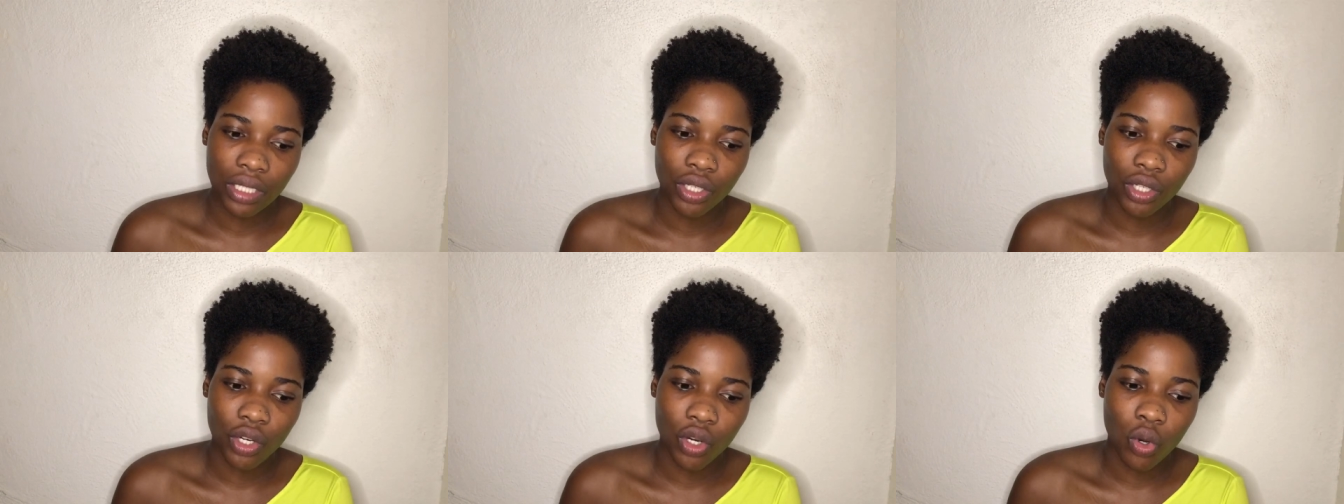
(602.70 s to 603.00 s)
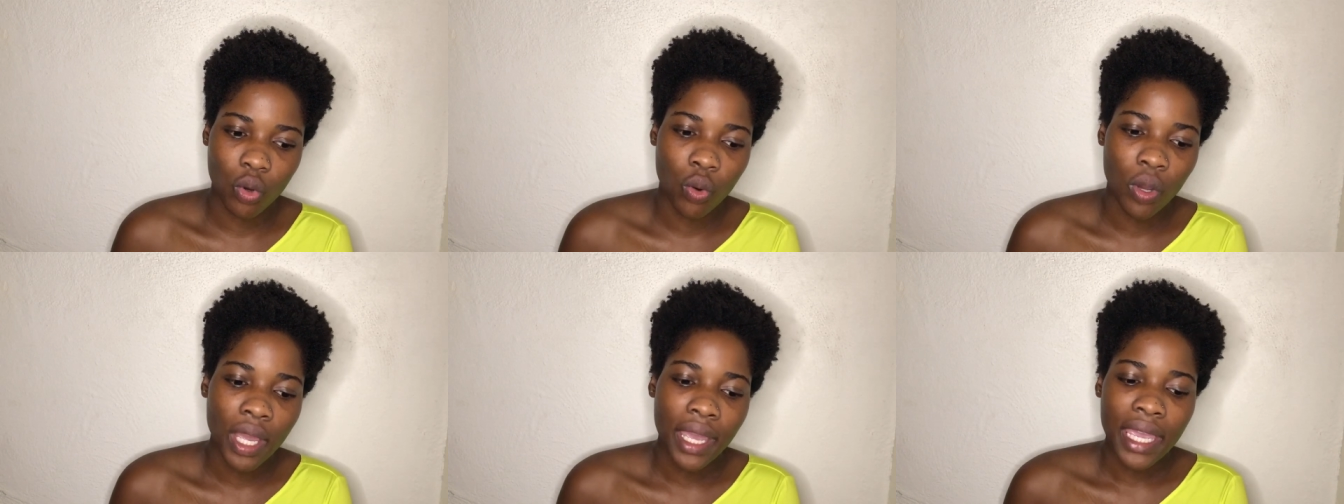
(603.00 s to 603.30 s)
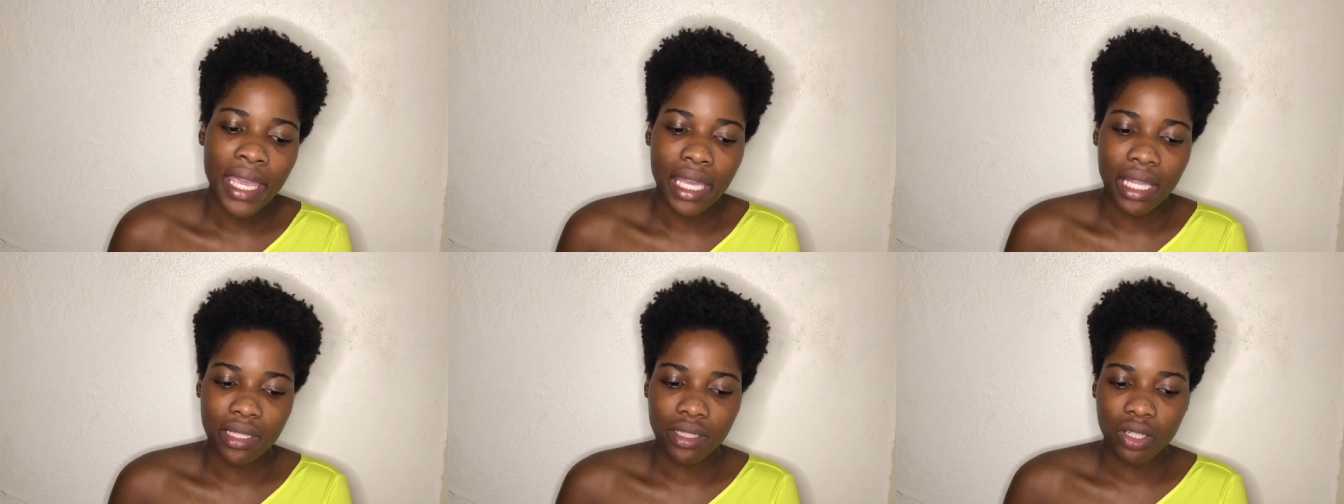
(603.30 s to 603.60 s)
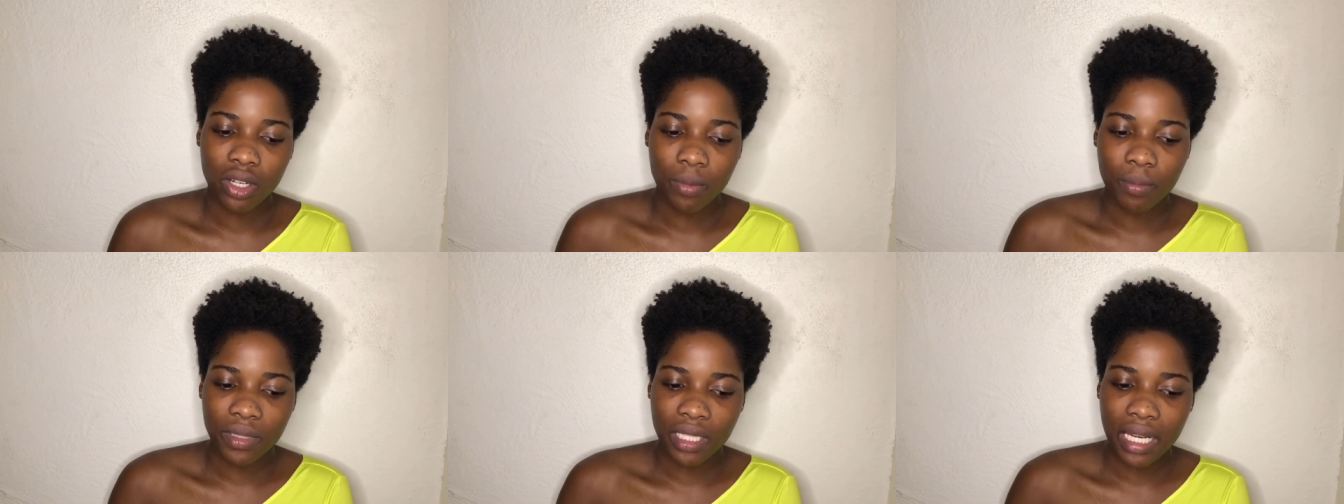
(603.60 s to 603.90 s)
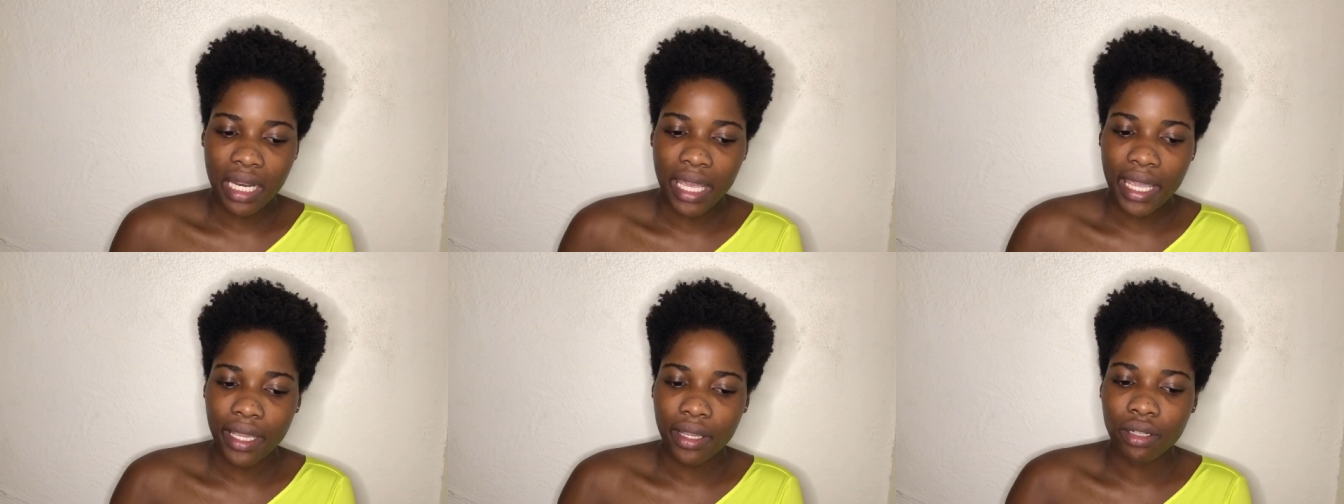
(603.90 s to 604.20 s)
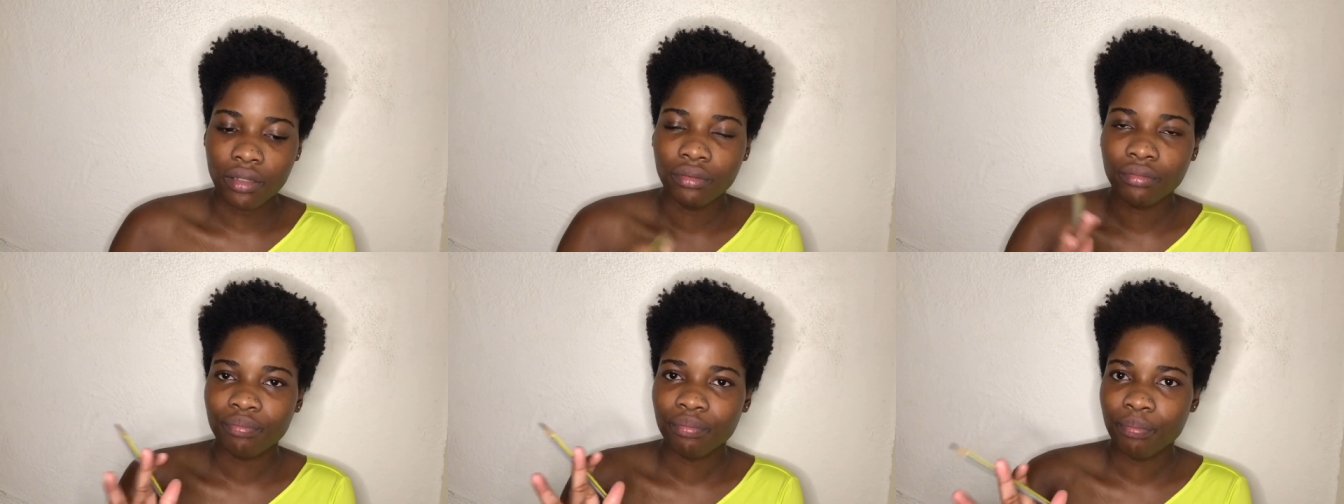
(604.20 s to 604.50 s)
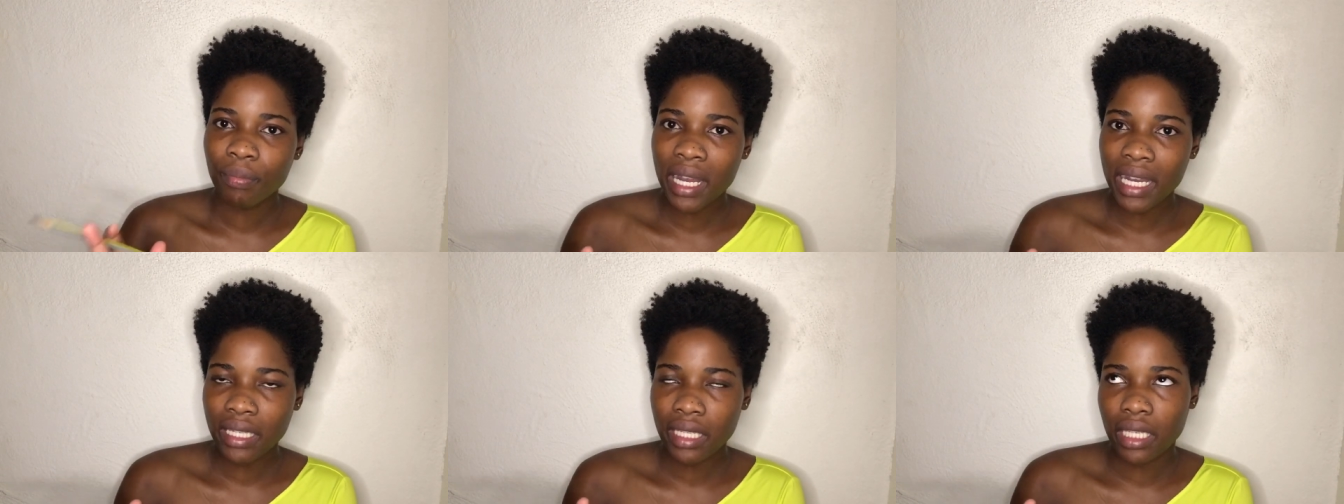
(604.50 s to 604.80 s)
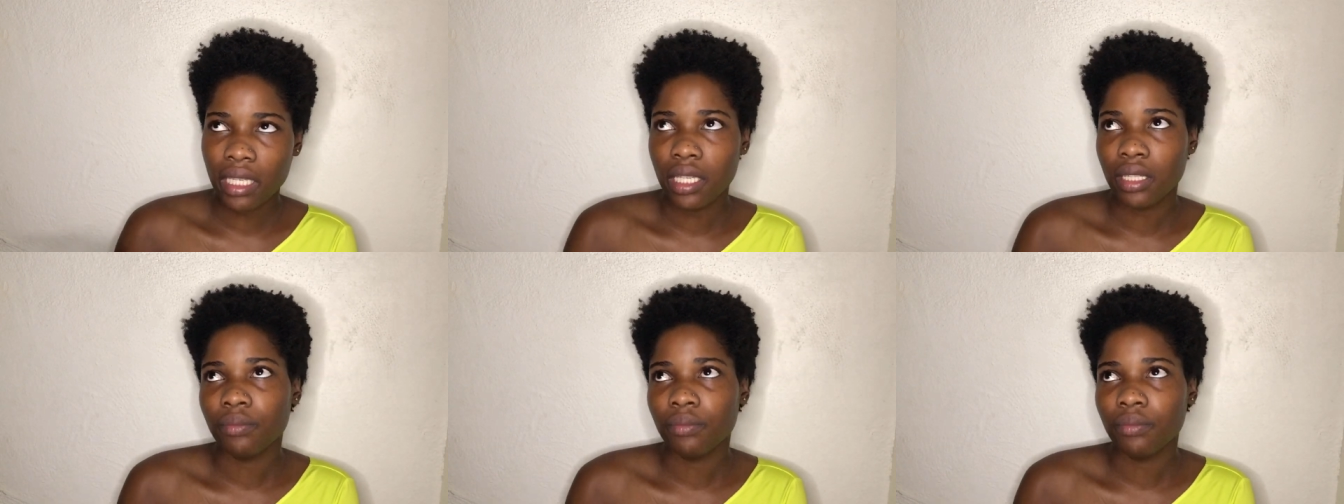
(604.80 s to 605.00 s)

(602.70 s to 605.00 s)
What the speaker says: now in terms of like packing,